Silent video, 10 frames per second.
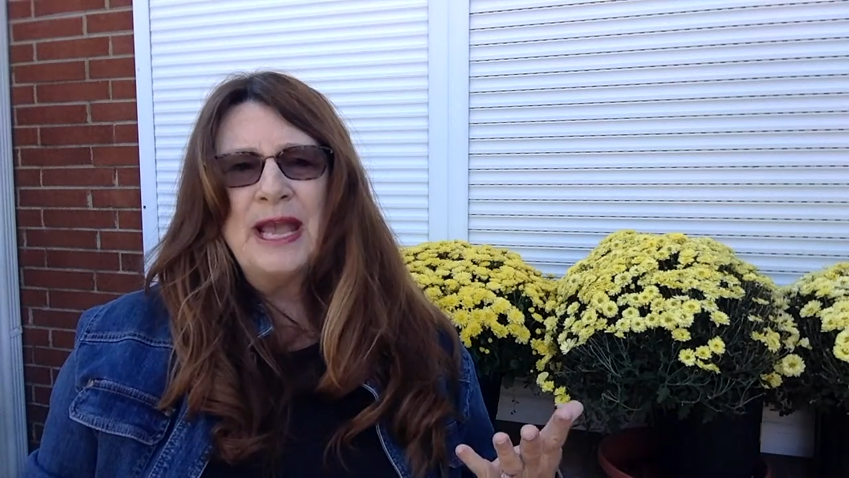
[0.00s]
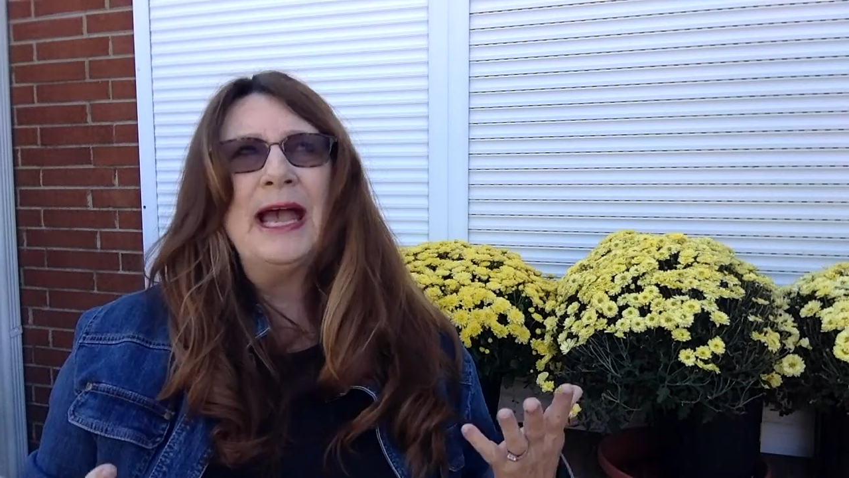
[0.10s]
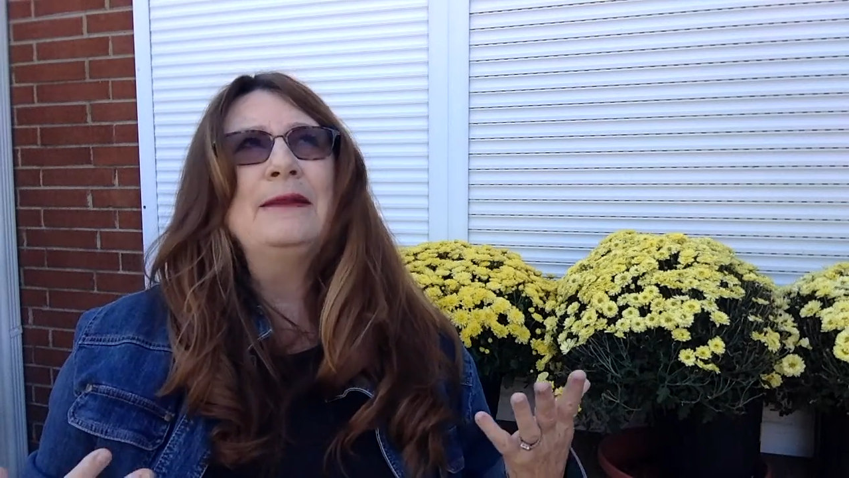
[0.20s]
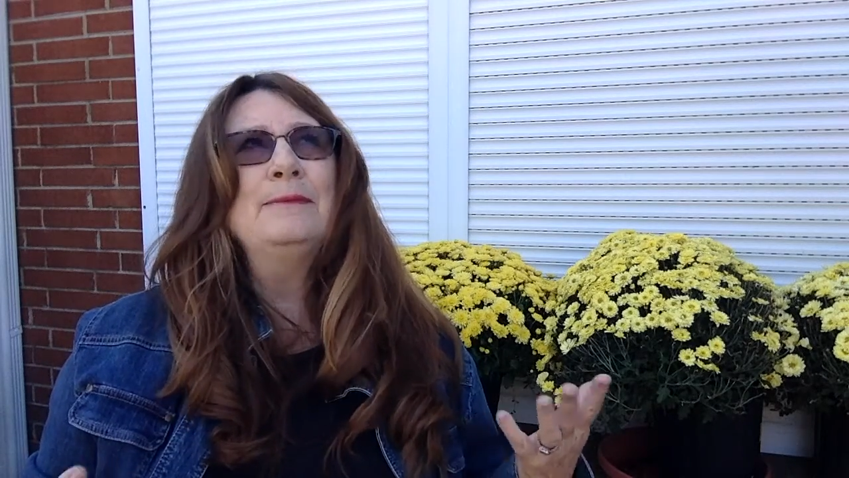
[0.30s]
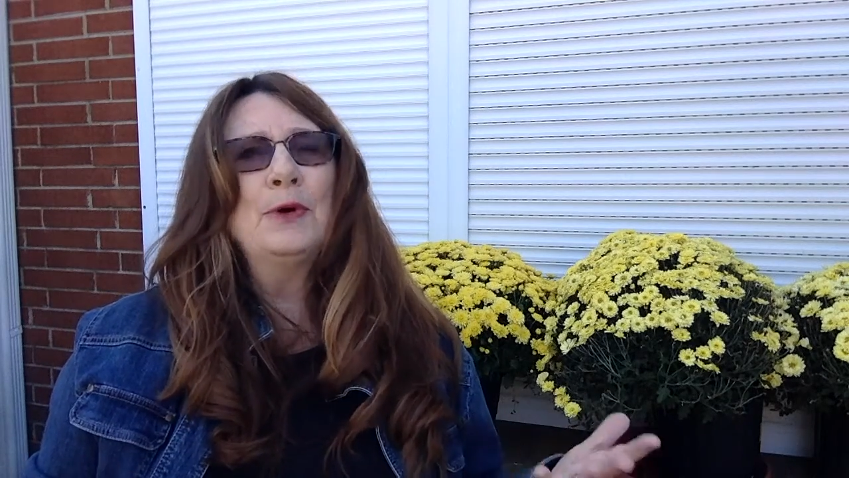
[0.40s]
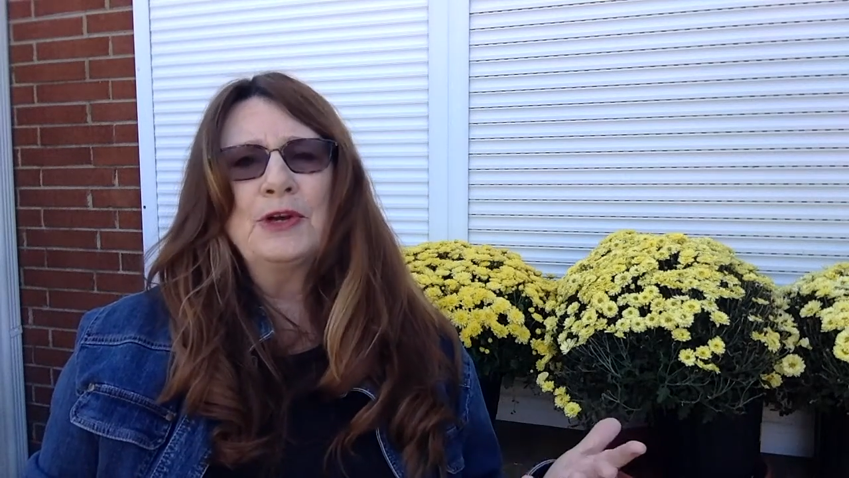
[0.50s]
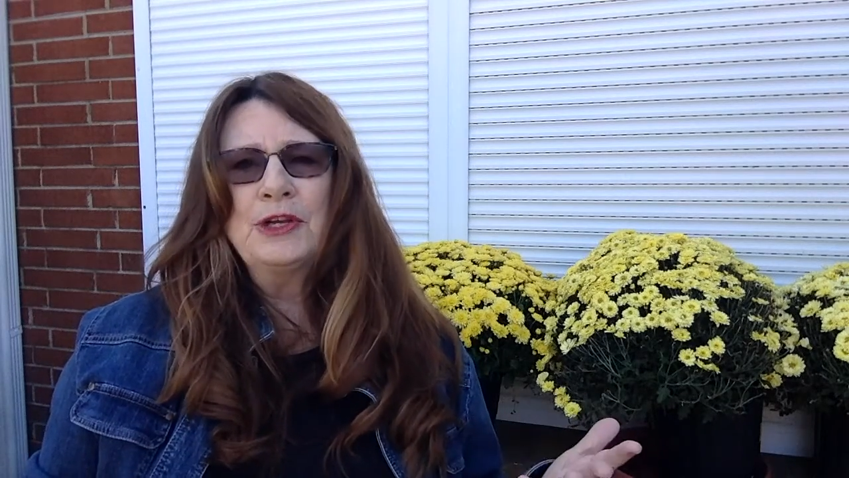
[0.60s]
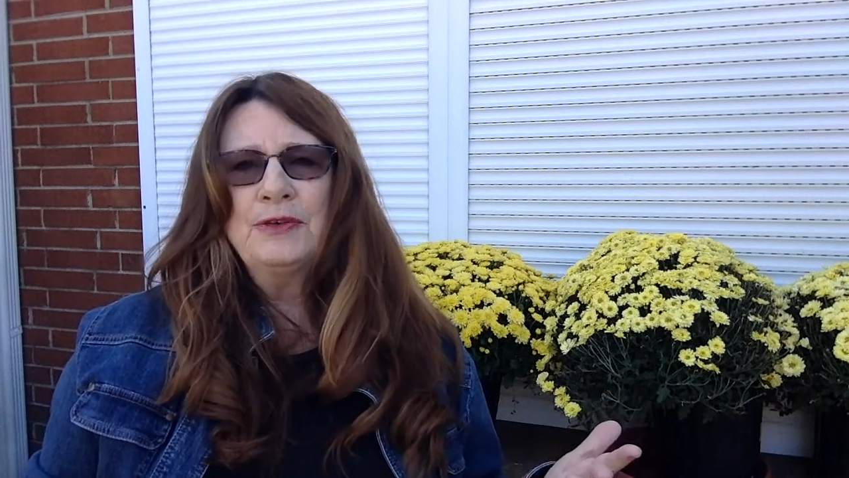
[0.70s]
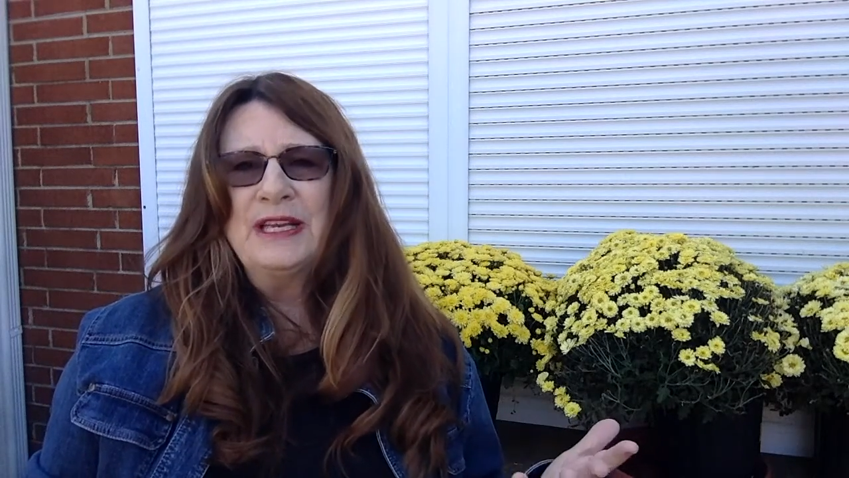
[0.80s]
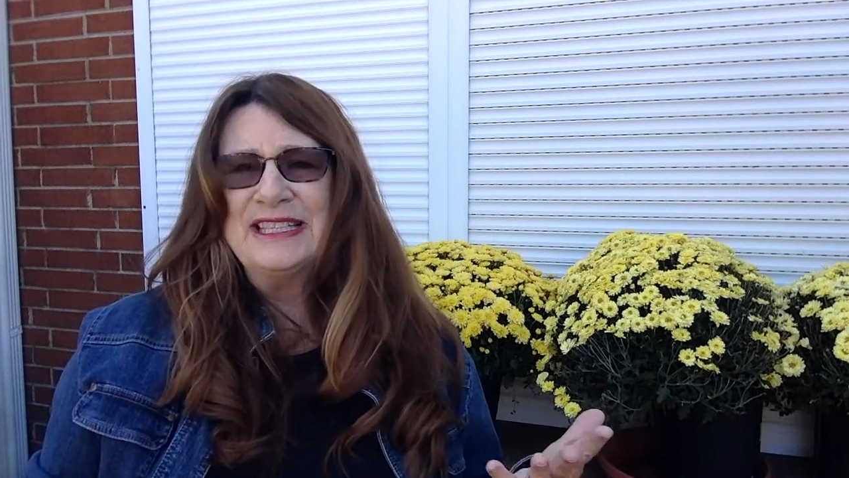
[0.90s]
and
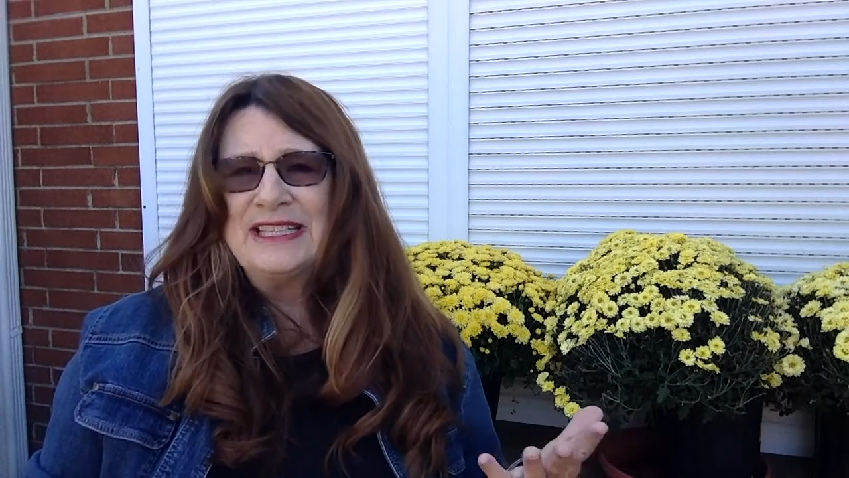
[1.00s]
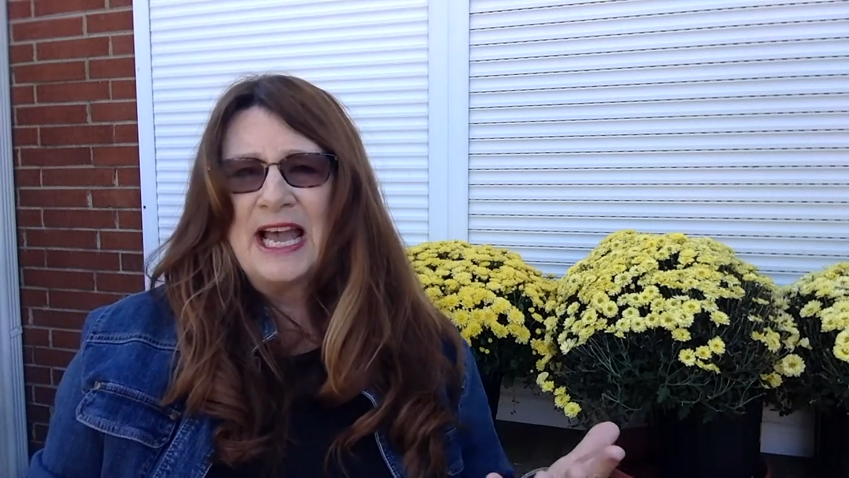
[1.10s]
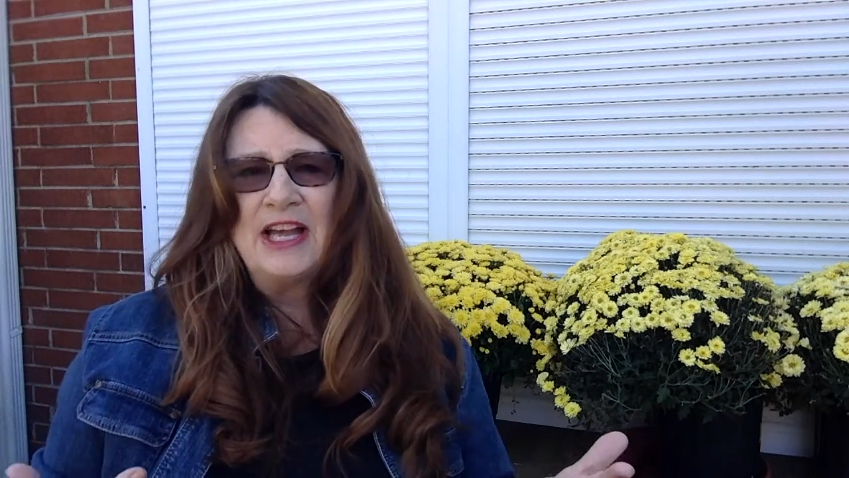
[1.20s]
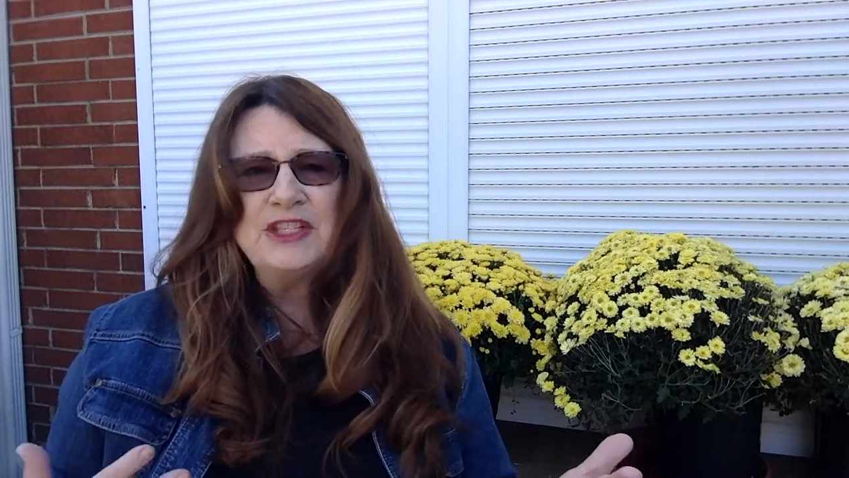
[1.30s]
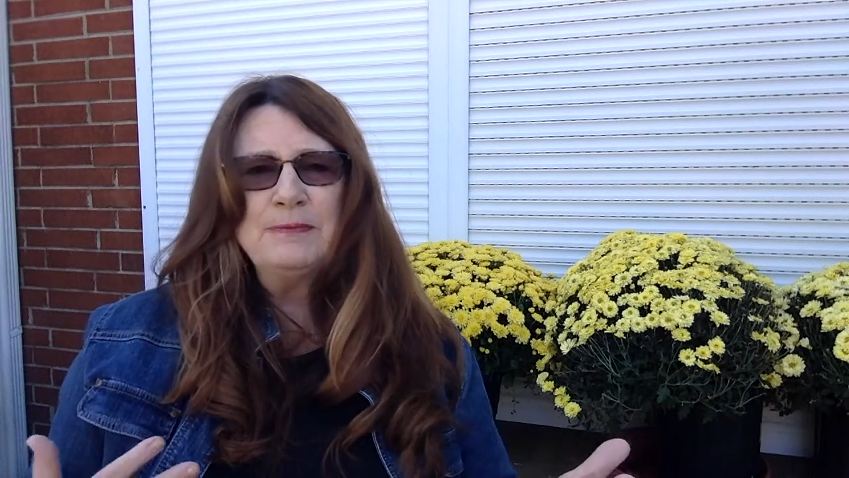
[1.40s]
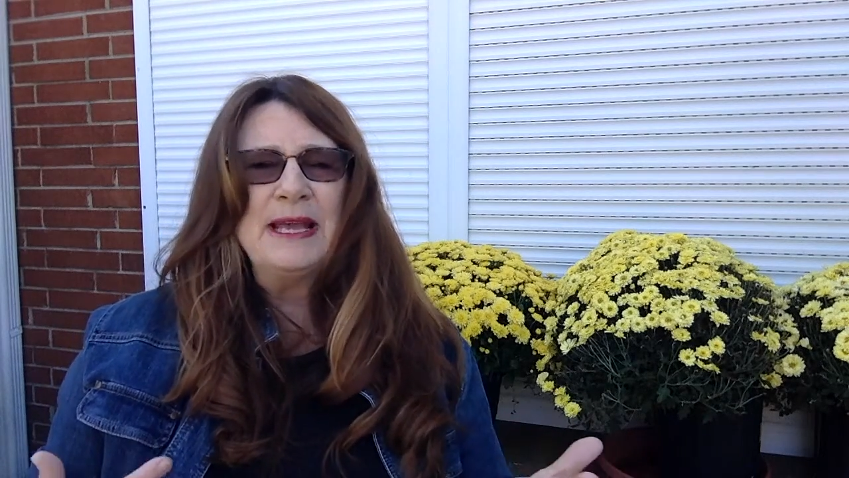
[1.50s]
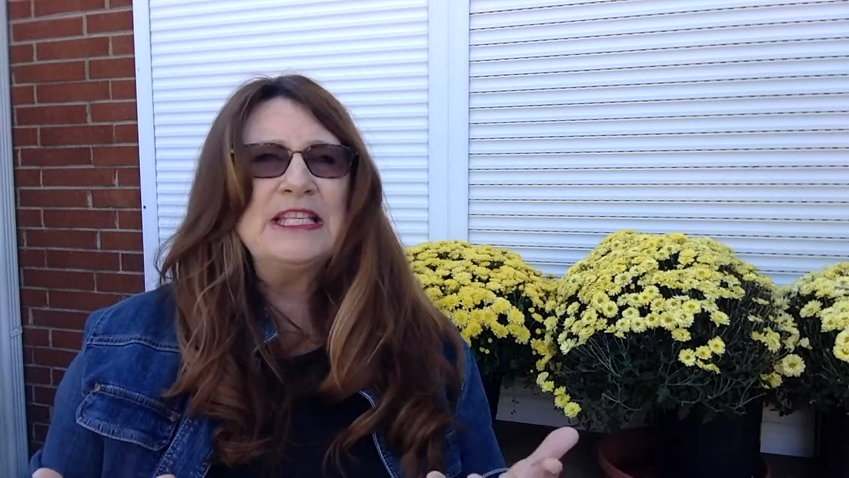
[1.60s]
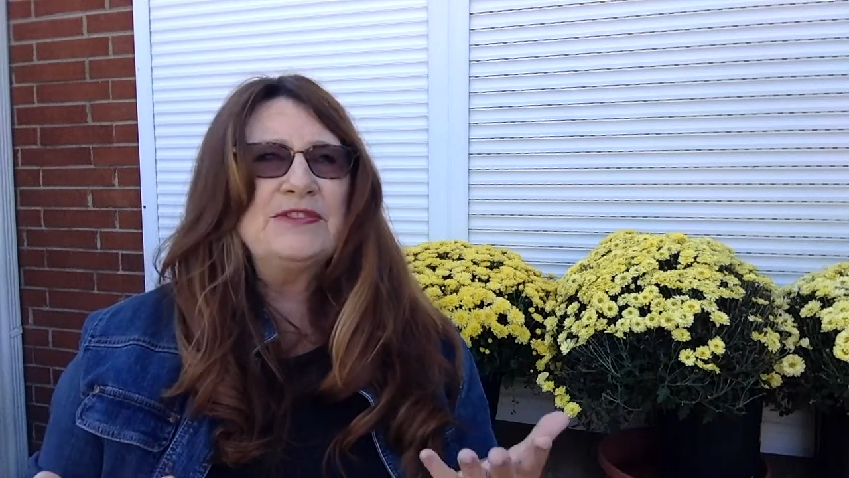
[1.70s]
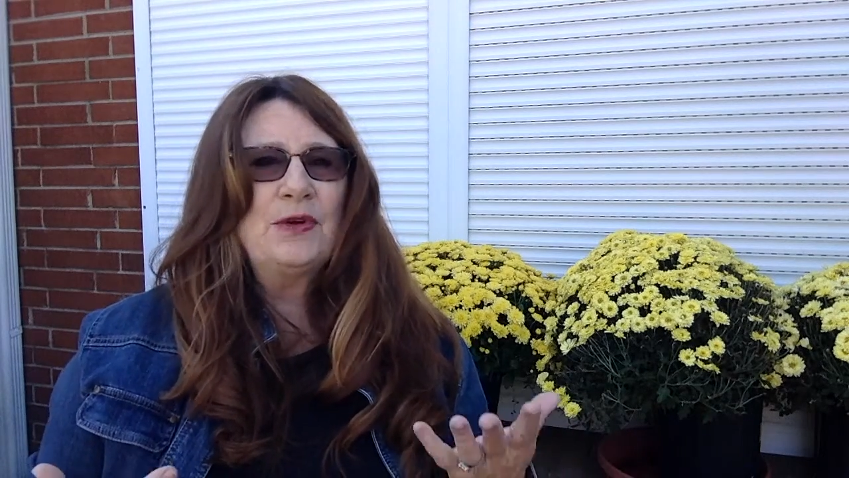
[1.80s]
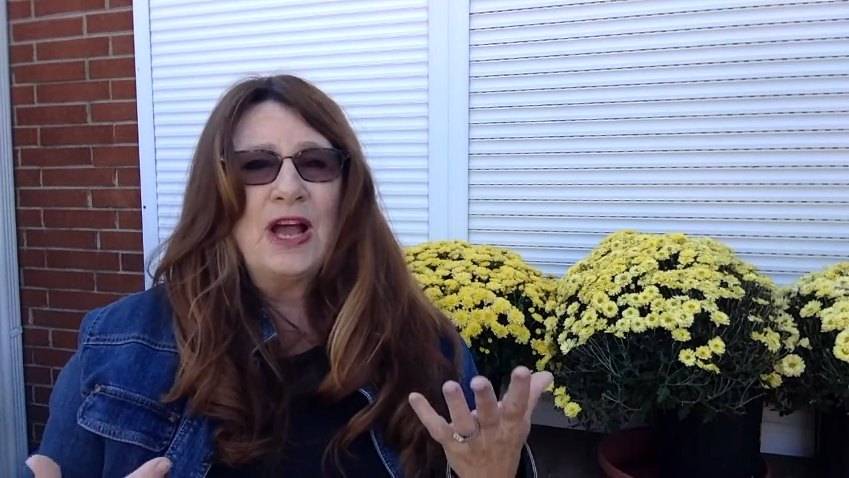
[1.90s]
Mercury in Sag makes for